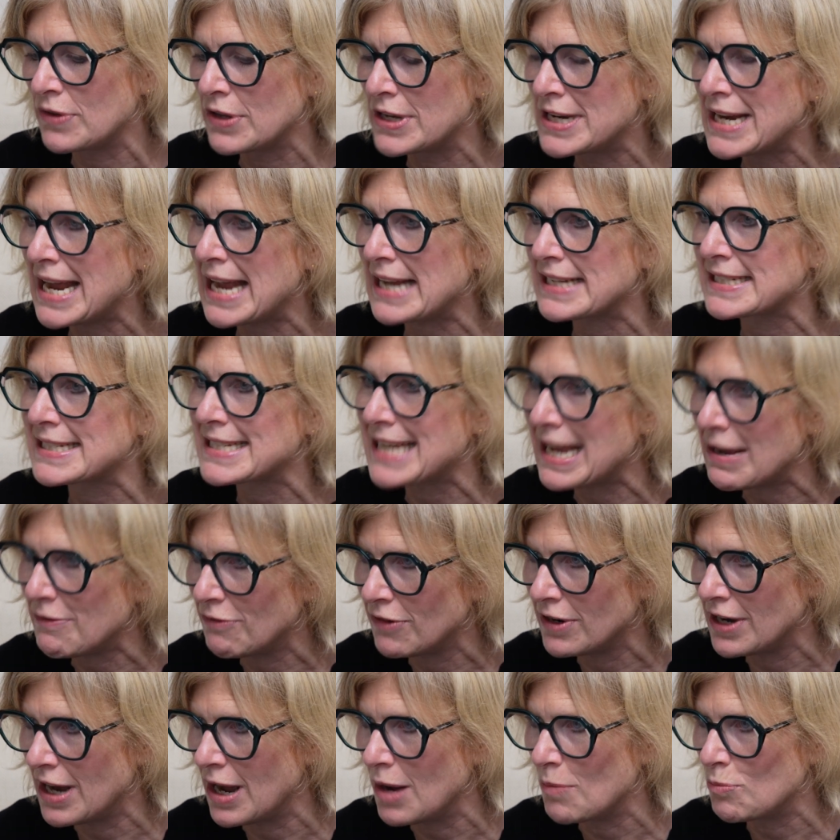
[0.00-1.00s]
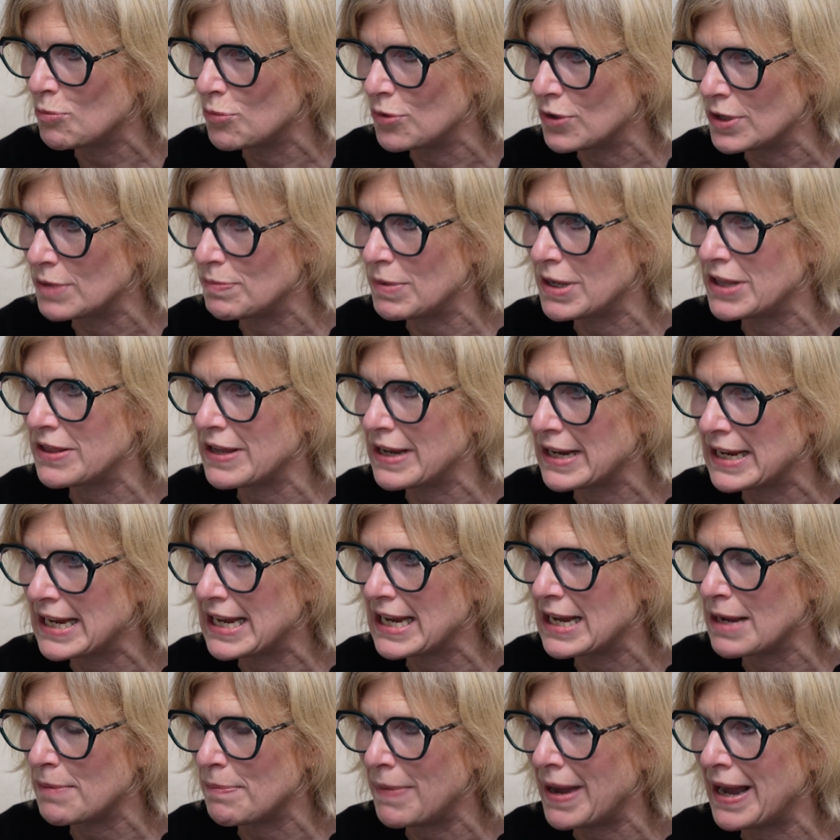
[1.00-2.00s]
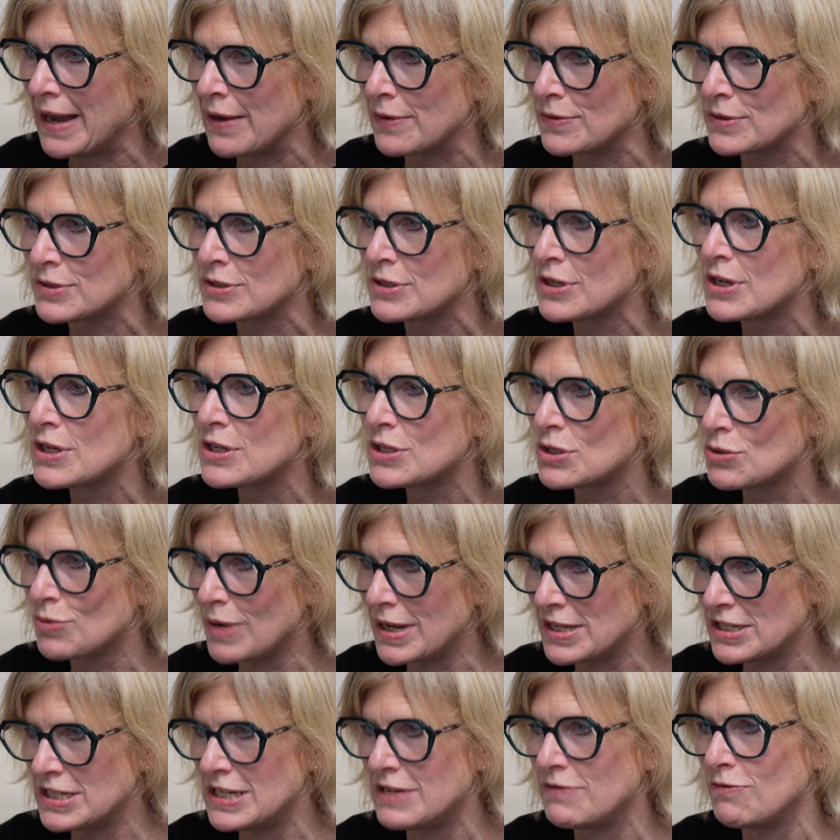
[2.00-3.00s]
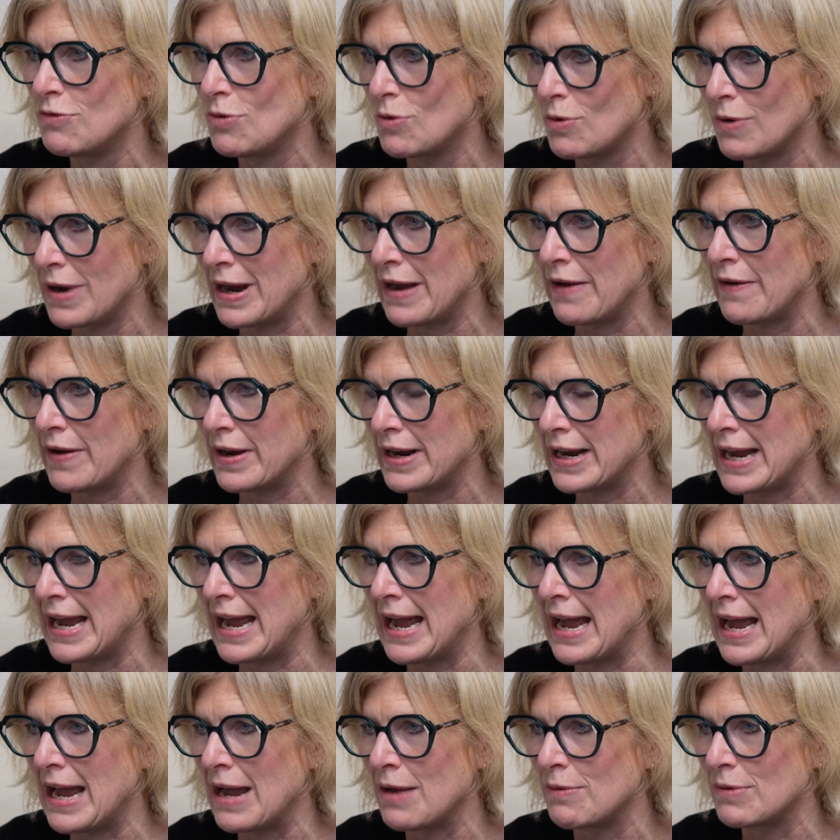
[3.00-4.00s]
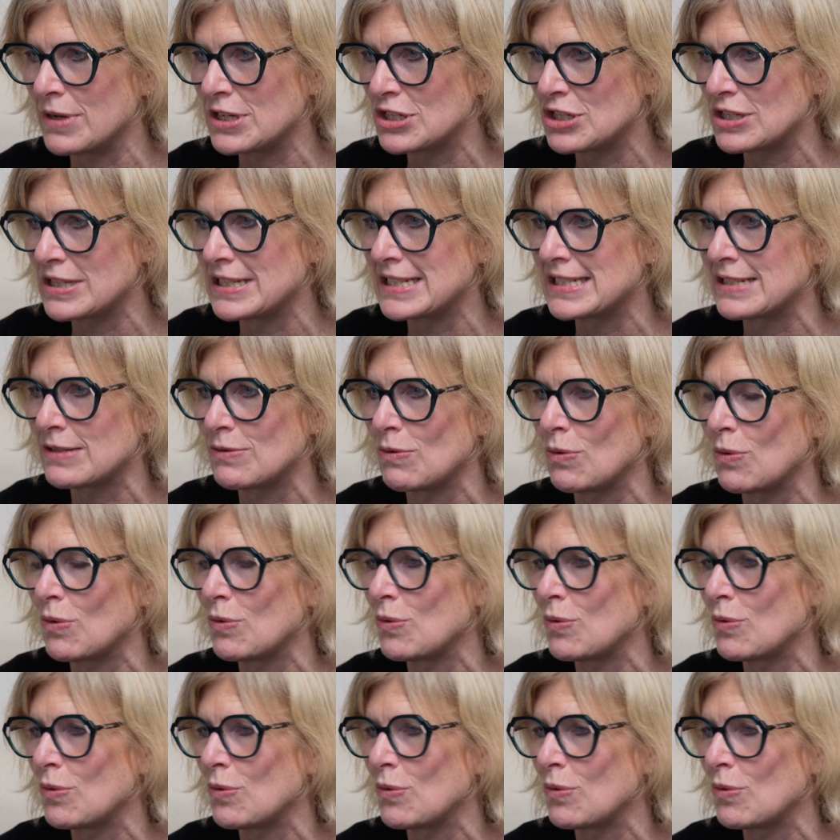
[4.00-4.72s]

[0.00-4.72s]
the next level up would be thinking about 24-hour care, which is